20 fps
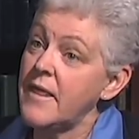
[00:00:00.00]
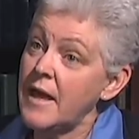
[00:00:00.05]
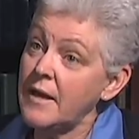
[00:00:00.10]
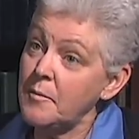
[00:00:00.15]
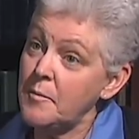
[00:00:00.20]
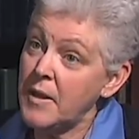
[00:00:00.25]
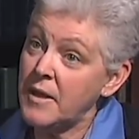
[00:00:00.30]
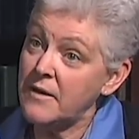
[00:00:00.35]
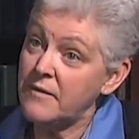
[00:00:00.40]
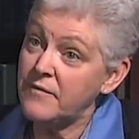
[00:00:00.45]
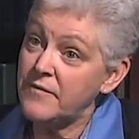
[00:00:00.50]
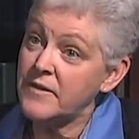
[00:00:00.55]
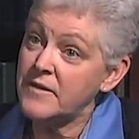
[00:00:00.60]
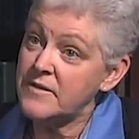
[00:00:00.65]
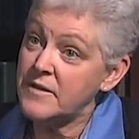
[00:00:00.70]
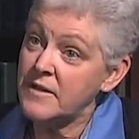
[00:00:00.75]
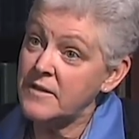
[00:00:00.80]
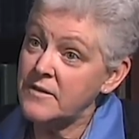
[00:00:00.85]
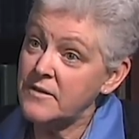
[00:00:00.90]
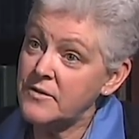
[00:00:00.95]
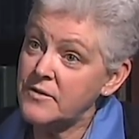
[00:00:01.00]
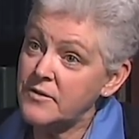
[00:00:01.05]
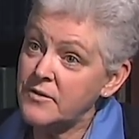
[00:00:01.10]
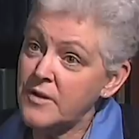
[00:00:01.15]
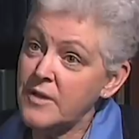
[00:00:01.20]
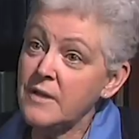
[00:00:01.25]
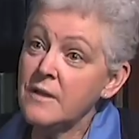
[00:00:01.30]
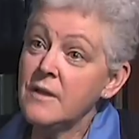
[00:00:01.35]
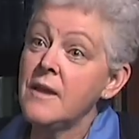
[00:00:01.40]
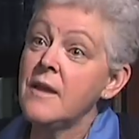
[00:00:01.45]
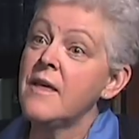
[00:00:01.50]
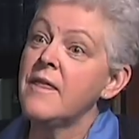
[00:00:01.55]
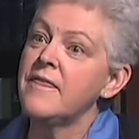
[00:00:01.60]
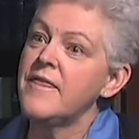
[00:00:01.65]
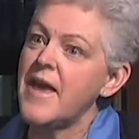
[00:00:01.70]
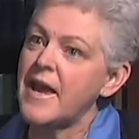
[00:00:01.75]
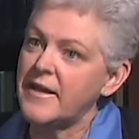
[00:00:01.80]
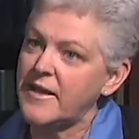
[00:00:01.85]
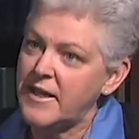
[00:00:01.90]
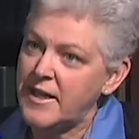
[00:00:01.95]
That benefits industry,
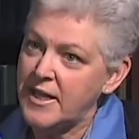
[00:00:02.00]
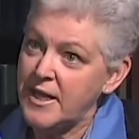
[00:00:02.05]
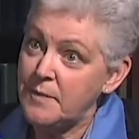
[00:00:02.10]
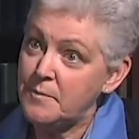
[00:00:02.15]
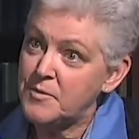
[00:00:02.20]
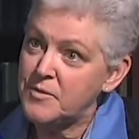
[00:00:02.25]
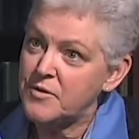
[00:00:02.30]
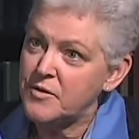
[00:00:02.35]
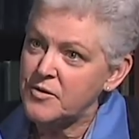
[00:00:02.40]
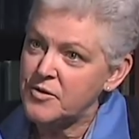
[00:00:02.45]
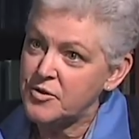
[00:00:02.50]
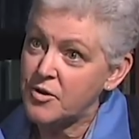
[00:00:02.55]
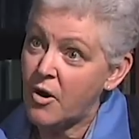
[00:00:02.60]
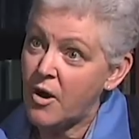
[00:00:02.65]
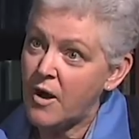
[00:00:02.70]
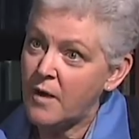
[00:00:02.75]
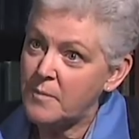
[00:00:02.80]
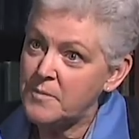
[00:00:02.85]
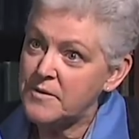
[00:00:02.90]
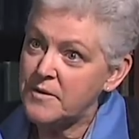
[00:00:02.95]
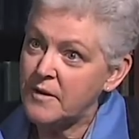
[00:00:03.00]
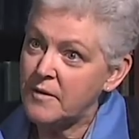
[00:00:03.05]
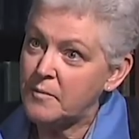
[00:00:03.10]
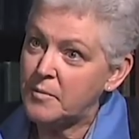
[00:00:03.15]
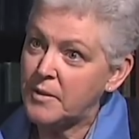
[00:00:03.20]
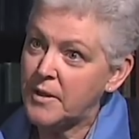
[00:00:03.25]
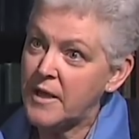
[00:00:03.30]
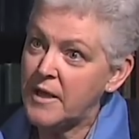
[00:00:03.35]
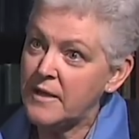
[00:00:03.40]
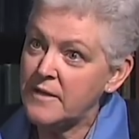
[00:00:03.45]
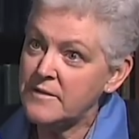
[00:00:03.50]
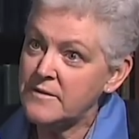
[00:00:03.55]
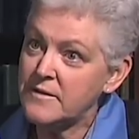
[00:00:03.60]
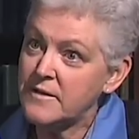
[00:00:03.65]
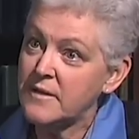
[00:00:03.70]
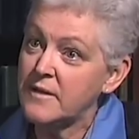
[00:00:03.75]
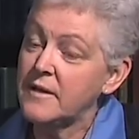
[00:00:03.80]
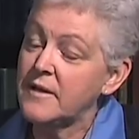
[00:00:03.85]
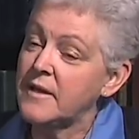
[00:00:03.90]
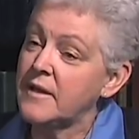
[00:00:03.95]
that keeps jobs in
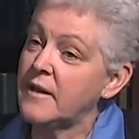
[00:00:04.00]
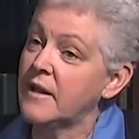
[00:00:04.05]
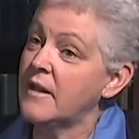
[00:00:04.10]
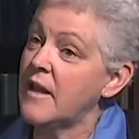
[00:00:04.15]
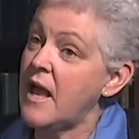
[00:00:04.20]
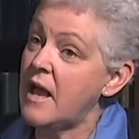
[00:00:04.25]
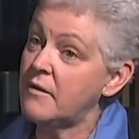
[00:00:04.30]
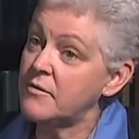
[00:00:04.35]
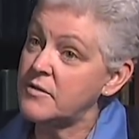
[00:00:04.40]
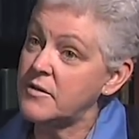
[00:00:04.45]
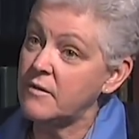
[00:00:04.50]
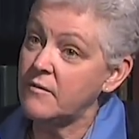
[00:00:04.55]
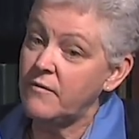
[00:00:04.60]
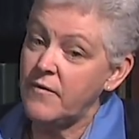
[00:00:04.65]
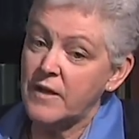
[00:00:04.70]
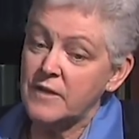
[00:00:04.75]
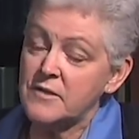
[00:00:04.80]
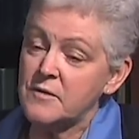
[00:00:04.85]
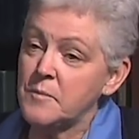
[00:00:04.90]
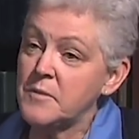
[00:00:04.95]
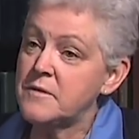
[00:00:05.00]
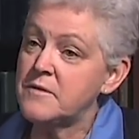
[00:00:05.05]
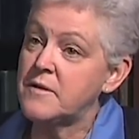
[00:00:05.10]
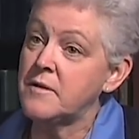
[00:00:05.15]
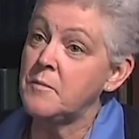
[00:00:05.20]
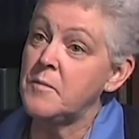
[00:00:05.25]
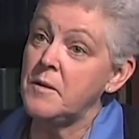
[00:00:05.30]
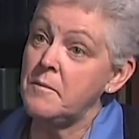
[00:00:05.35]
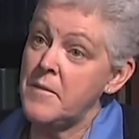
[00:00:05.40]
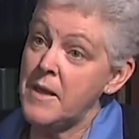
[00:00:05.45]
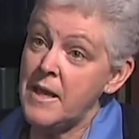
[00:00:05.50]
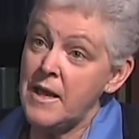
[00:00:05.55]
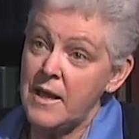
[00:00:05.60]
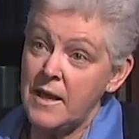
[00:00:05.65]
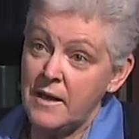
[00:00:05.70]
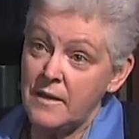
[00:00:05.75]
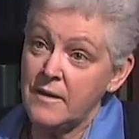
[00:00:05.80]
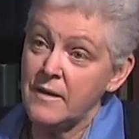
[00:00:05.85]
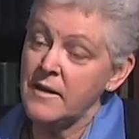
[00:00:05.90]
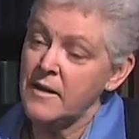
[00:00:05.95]
place, it allows investments to be
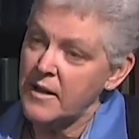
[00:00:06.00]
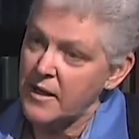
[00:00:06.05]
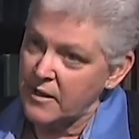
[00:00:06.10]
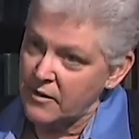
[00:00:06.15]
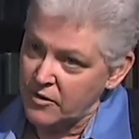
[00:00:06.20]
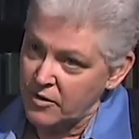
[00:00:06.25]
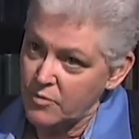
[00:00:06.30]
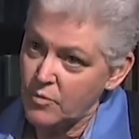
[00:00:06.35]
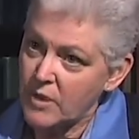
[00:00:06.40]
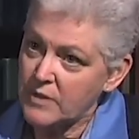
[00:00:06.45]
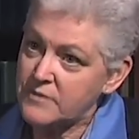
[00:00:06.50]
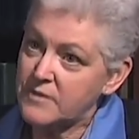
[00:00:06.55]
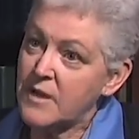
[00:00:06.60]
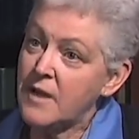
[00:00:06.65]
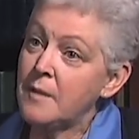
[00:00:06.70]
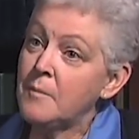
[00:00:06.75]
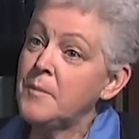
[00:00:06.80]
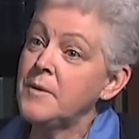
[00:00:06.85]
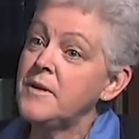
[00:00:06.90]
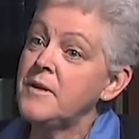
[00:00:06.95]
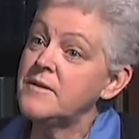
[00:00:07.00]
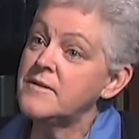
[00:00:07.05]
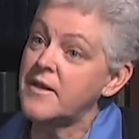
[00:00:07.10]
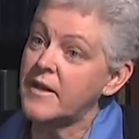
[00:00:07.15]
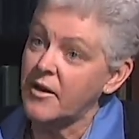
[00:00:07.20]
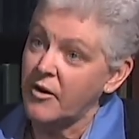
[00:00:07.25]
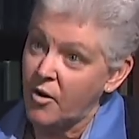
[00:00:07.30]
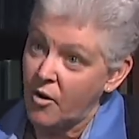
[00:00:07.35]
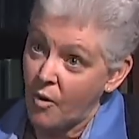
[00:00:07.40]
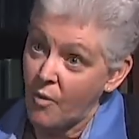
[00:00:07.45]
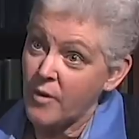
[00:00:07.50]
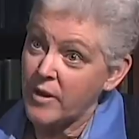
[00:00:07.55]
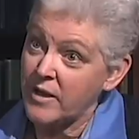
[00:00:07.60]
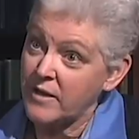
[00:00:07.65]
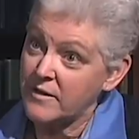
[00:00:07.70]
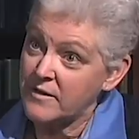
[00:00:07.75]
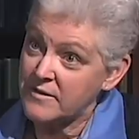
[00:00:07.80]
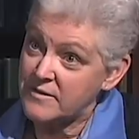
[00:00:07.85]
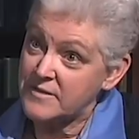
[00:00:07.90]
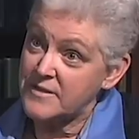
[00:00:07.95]
made in U.S. companies that are
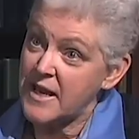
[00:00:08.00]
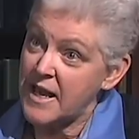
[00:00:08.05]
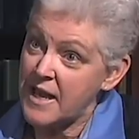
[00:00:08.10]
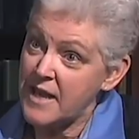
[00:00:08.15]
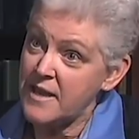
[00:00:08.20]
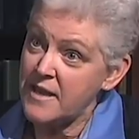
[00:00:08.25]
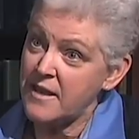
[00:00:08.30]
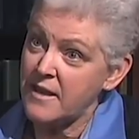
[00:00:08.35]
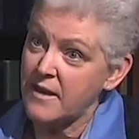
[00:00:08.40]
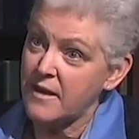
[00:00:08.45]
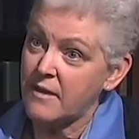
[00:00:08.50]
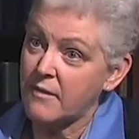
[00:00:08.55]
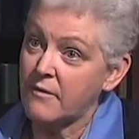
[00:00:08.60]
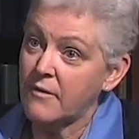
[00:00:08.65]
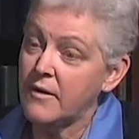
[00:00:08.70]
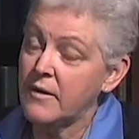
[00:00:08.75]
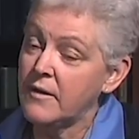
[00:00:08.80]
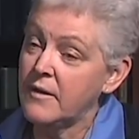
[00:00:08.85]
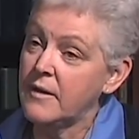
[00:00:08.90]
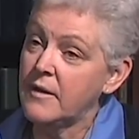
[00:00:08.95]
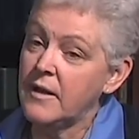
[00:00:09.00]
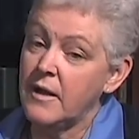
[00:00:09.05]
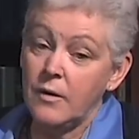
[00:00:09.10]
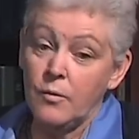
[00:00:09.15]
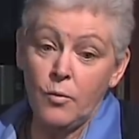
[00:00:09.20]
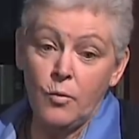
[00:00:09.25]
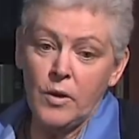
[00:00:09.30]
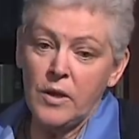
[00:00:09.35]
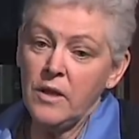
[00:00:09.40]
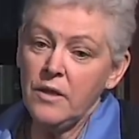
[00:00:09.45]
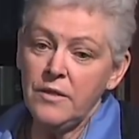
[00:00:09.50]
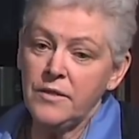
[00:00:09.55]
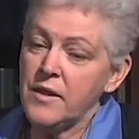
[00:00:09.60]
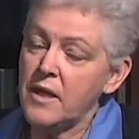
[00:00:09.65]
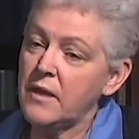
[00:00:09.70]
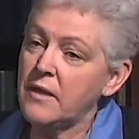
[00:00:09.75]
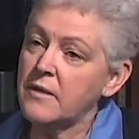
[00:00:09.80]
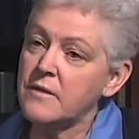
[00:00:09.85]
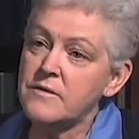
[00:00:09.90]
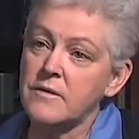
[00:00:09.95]
going to stay here. And we
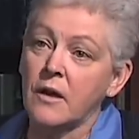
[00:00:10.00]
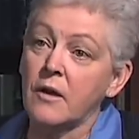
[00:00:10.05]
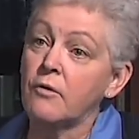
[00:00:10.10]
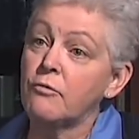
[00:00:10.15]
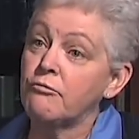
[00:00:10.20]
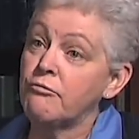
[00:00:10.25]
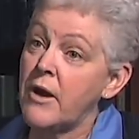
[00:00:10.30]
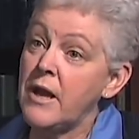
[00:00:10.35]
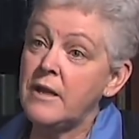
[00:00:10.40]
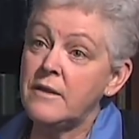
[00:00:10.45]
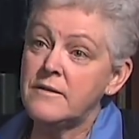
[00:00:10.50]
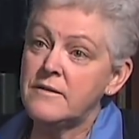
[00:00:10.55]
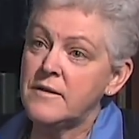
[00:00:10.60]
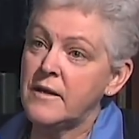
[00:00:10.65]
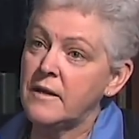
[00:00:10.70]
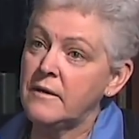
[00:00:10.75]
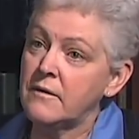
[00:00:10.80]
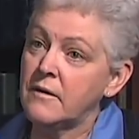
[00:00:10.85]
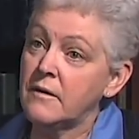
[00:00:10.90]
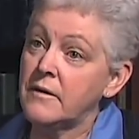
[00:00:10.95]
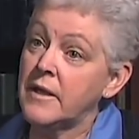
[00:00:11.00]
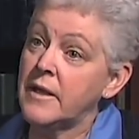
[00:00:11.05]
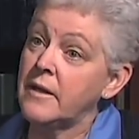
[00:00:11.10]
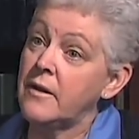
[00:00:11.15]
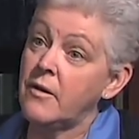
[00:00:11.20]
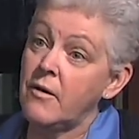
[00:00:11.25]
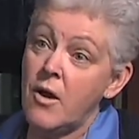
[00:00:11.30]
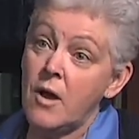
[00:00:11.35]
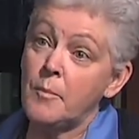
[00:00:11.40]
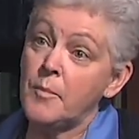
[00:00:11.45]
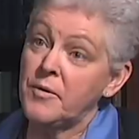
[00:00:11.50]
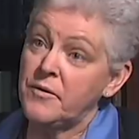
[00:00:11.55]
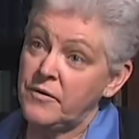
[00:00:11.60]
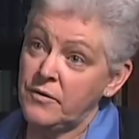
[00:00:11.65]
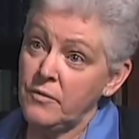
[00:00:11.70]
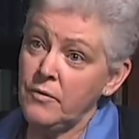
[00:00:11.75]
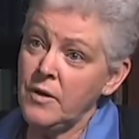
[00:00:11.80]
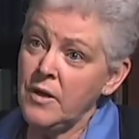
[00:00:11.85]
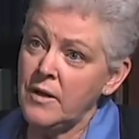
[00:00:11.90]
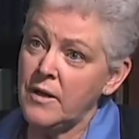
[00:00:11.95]
think it's a great signal and an
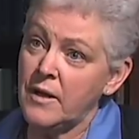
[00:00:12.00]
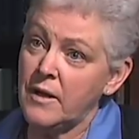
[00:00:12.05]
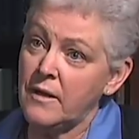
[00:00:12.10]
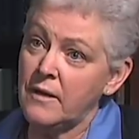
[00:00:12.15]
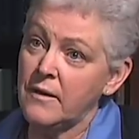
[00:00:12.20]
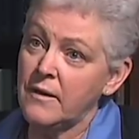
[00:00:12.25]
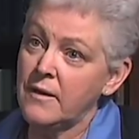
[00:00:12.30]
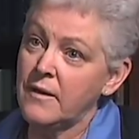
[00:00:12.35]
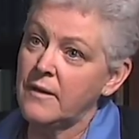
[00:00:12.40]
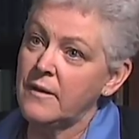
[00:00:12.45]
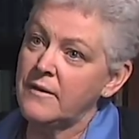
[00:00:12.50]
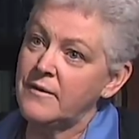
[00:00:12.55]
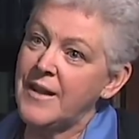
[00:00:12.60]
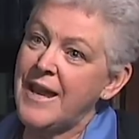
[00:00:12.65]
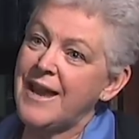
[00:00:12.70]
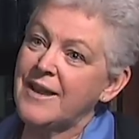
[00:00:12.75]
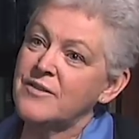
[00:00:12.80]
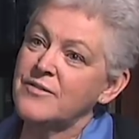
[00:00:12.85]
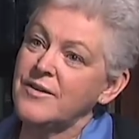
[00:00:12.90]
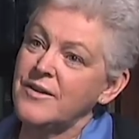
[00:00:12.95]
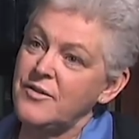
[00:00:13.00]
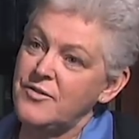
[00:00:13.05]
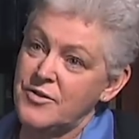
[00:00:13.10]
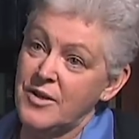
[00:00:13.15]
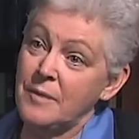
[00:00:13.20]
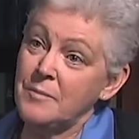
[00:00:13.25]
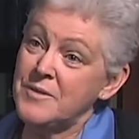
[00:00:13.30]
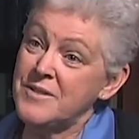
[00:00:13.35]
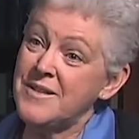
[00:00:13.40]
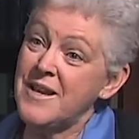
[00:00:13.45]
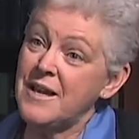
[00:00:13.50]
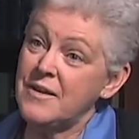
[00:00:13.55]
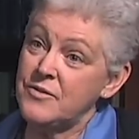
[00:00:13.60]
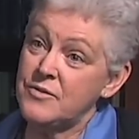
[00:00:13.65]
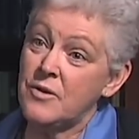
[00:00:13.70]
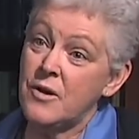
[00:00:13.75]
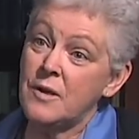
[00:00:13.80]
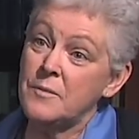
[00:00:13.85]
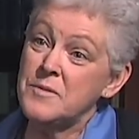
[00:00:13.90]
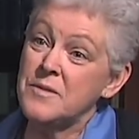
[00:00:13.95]
opportunity to actually jumpstart
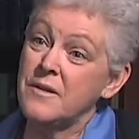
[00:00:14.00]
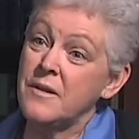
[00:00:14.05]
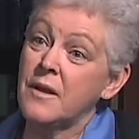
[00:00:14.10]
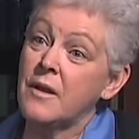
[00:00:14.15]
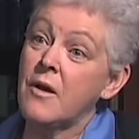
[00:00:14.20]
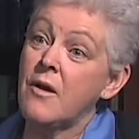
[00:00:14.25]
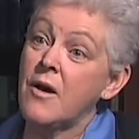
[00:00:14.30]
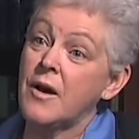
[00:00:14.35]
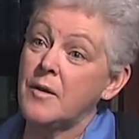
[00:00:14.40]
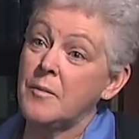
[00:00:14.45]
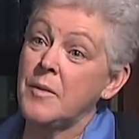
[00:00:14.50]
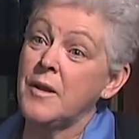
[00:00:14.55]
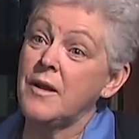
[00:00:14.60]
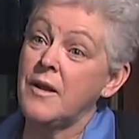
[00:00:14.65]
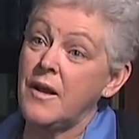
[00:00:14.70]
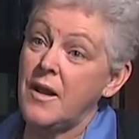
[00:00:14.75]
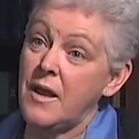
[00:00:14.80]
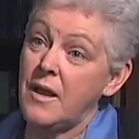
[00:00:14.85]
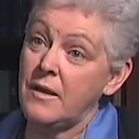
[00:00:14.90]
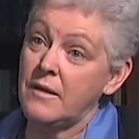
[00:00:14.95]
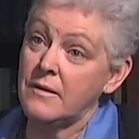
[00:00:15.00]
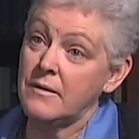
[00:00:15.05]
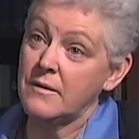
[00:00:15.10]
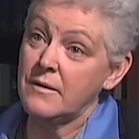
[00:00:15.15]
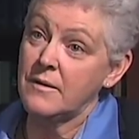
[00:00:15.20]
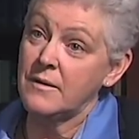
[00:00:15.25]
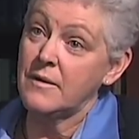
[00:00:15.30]
jobs in the economy today.